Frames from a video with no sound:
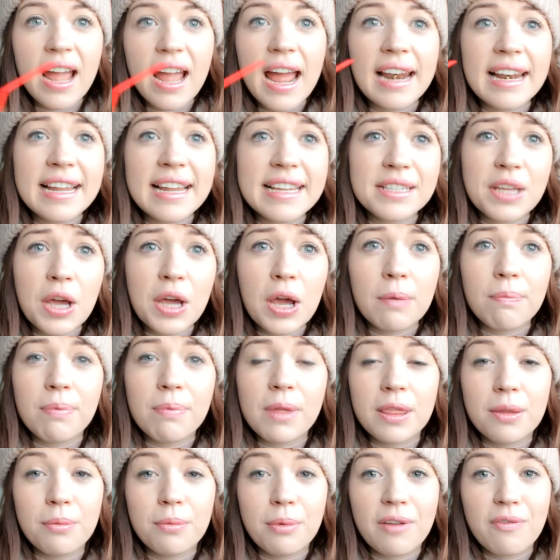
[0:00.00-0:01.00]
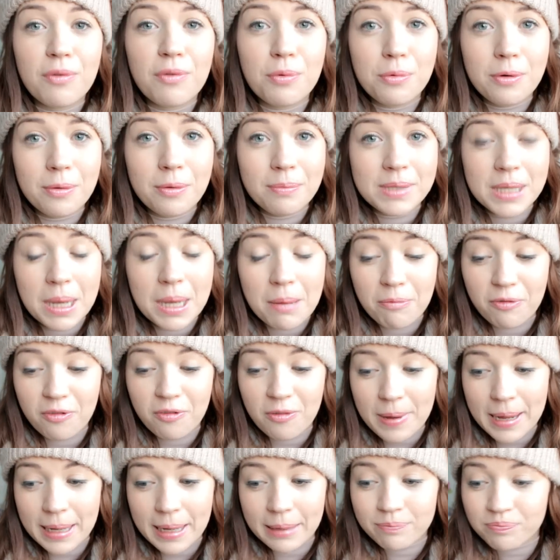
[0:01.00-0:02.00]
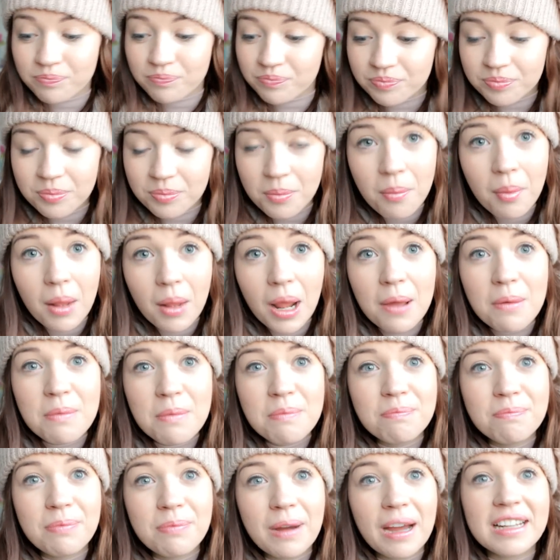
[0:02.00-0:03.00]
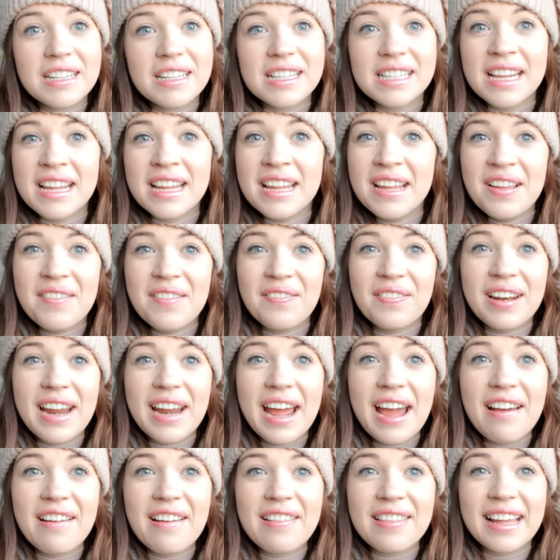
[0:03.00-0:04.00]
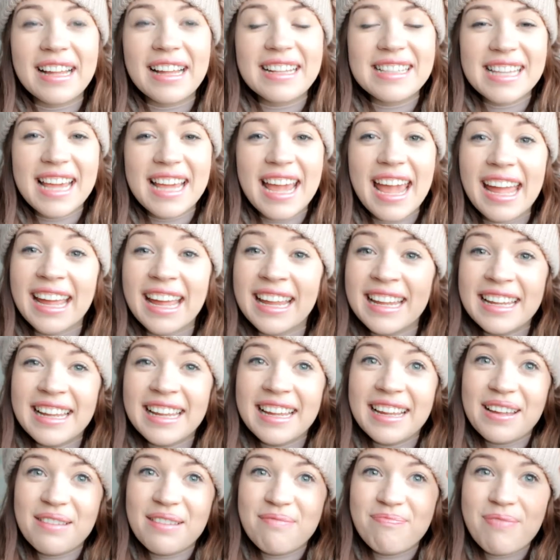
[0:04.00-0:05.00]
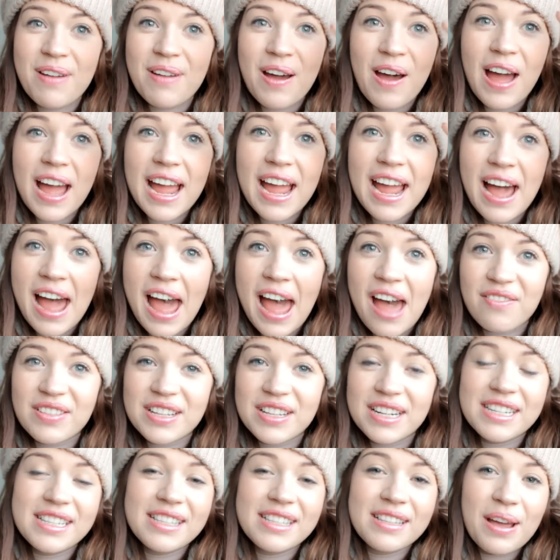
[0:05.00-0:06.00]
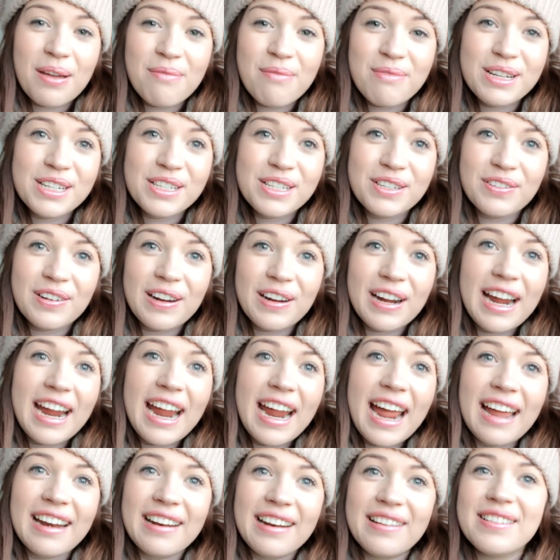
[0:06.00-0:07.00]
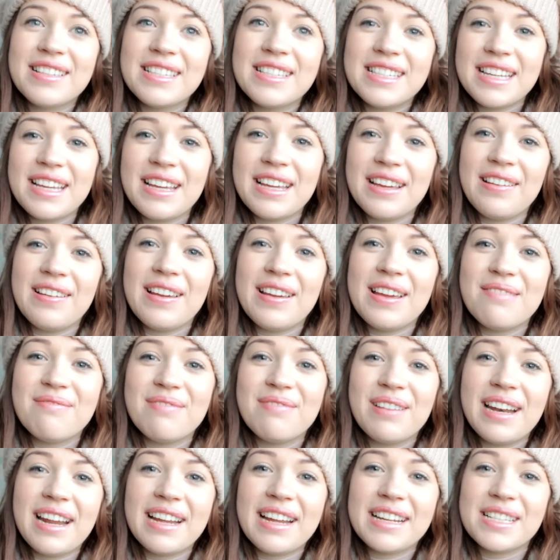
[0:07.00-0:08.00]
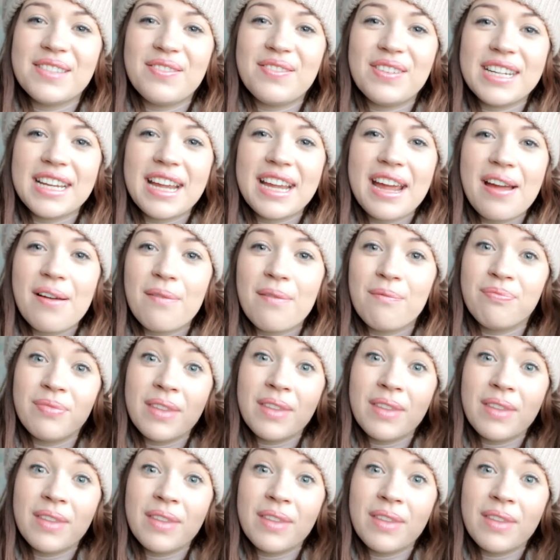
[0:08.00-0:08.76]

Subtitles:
Let's hope the weather warms up for me. But for now, that's it. Goodbye, I have an assignment to write, and I'll see you in my next video.